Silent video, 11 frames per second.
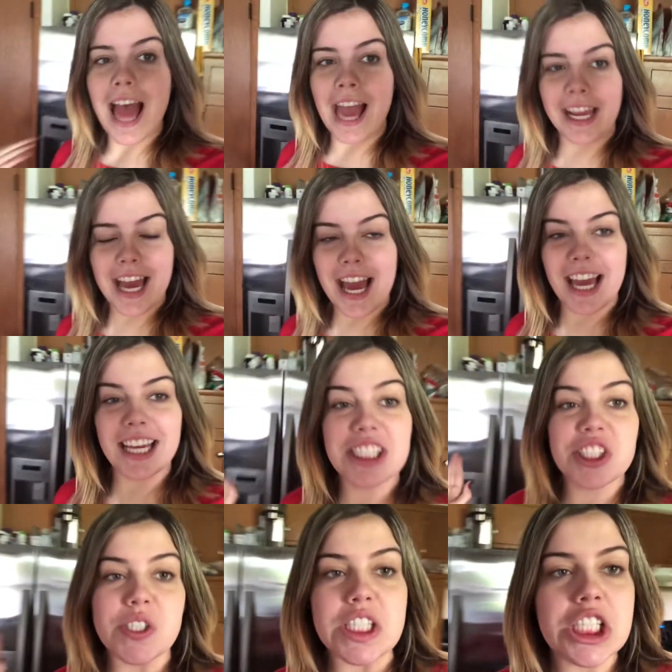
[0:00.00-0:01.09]
Hi guys,
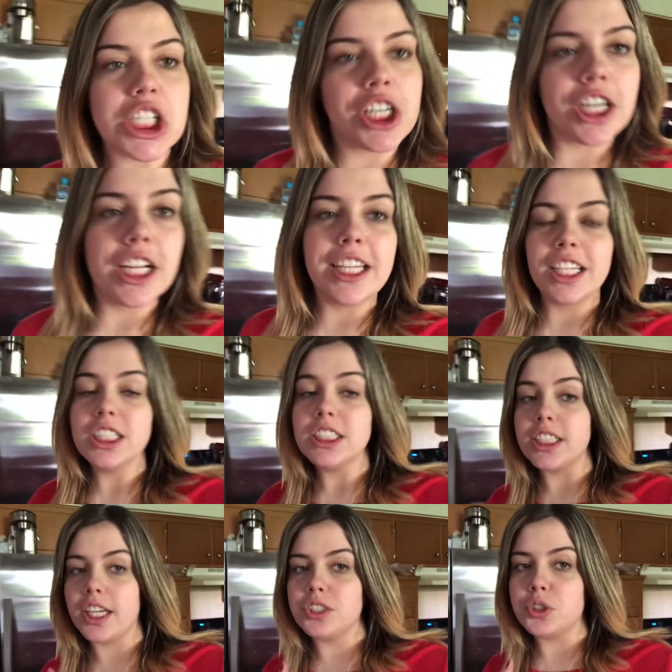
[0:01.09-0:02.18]
so it's currently
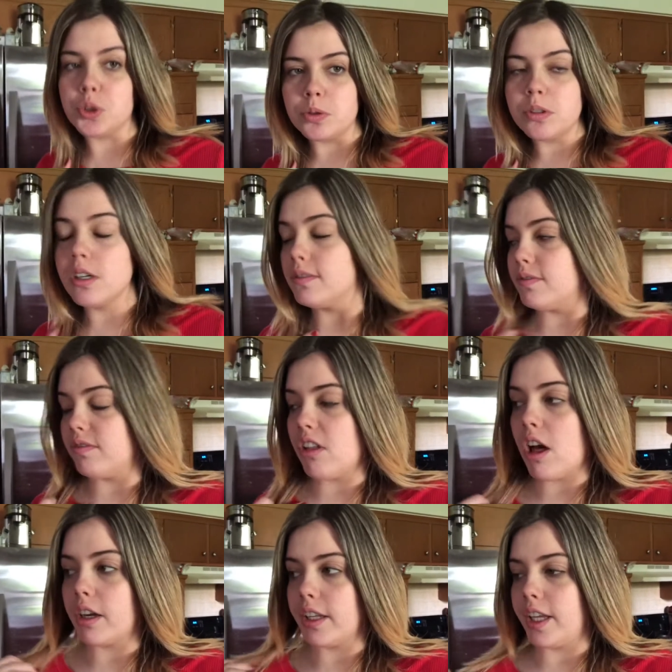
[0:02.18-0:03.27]
day two of
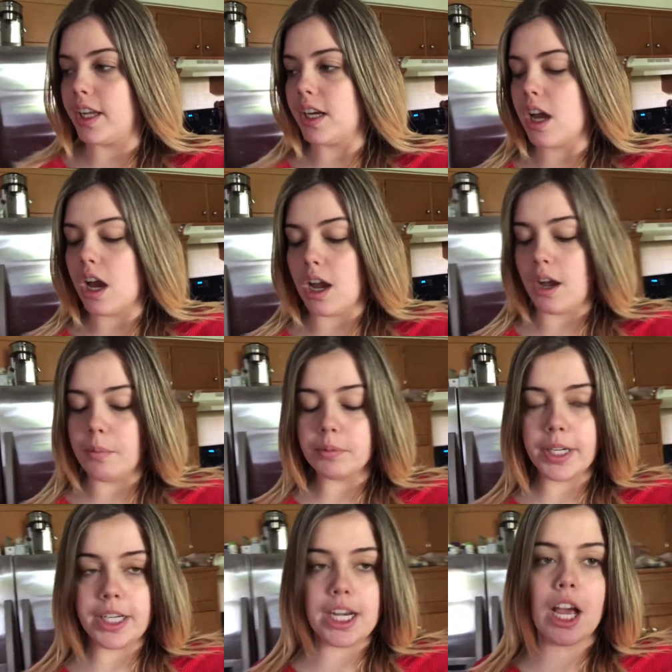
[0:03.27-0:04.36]
vlogging. Um,
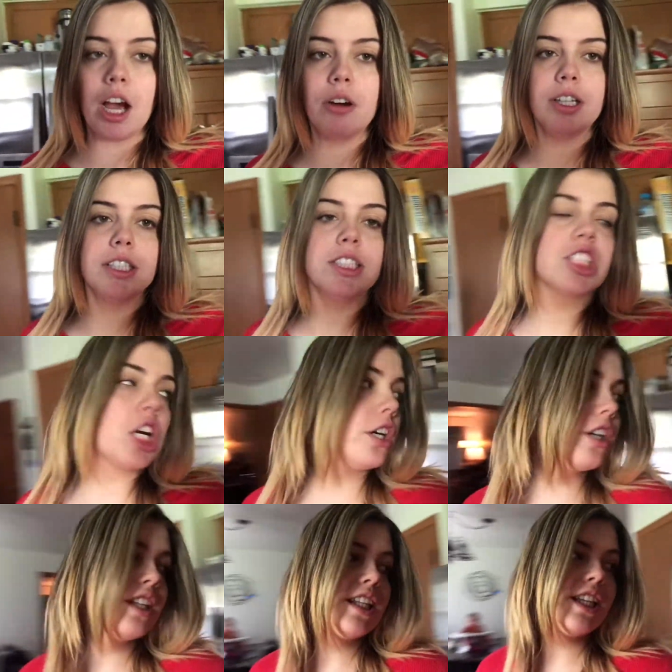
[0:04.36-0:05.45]
right now it is
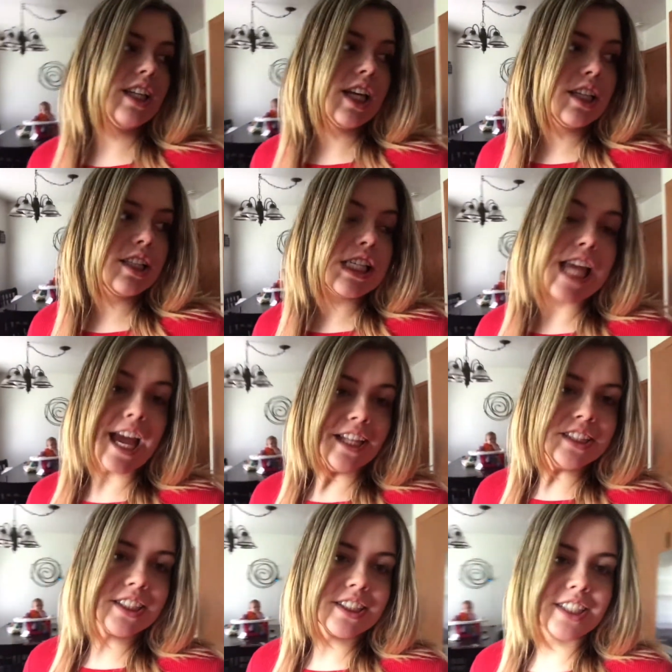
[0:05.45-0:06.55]
currently
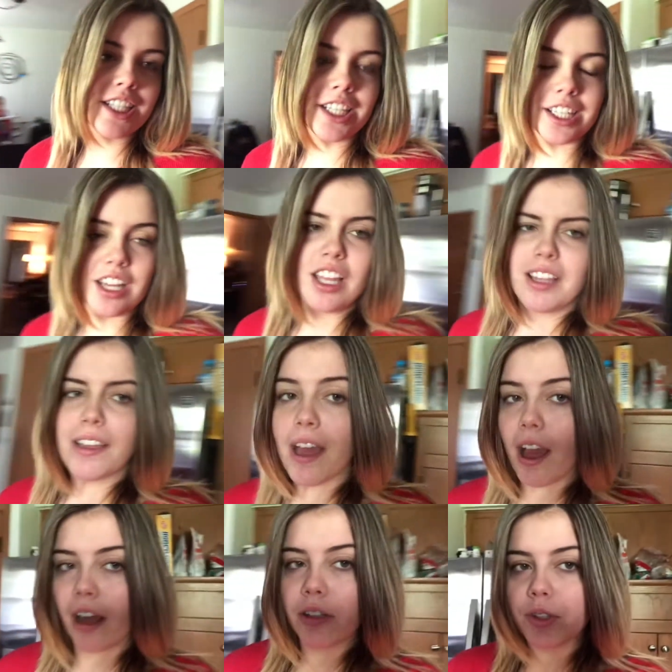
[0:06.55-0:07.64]
10:16. I
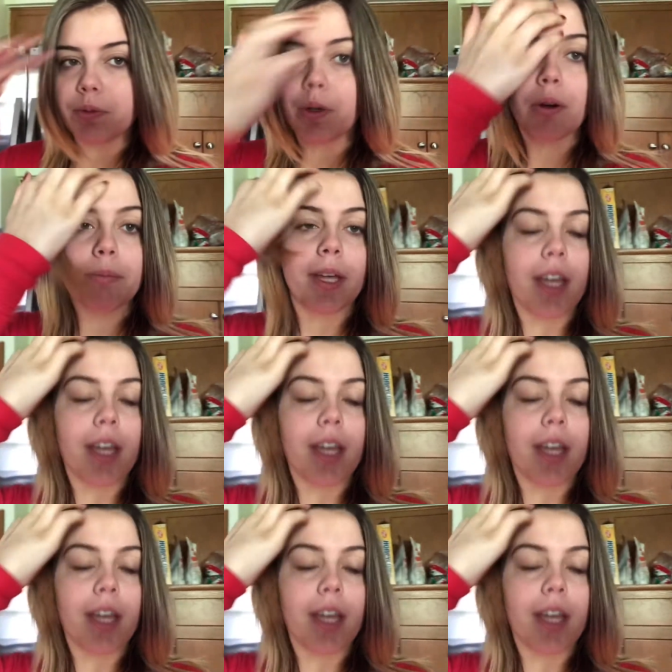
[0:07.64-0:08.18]
don't know what's wrong with my